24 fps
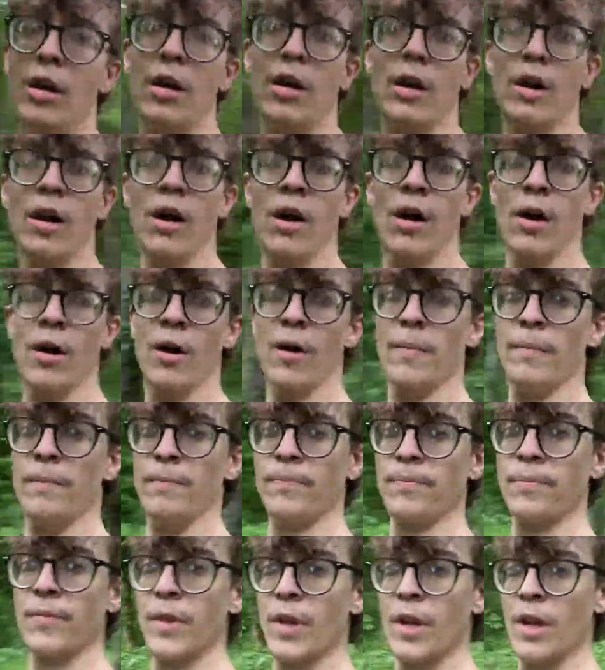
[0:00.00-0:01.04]
I'm
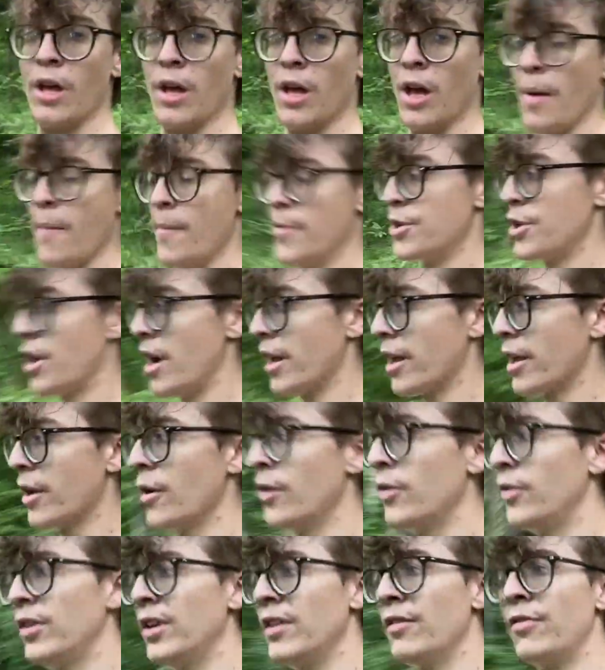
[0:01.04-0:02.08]
gonna try to go
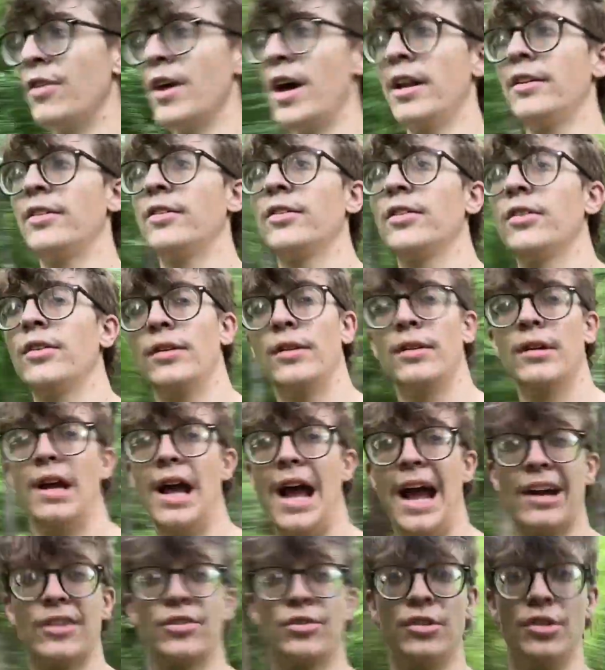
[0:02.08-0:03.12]
see if that's
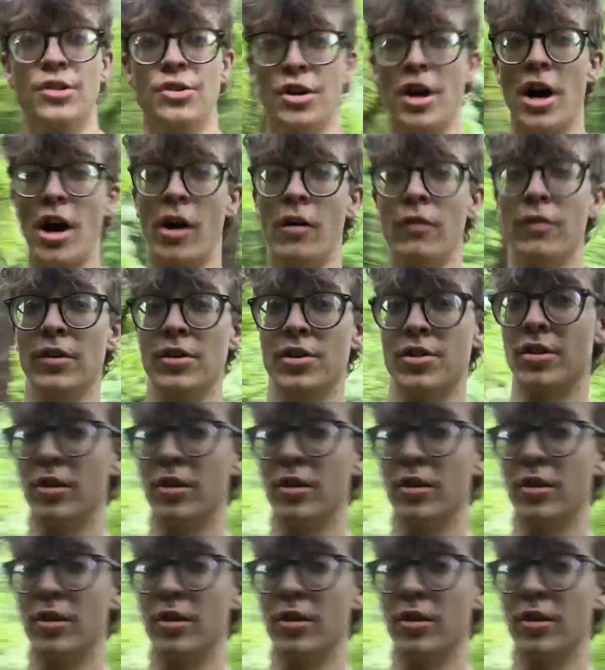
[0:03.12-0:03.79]
actually dry or if it just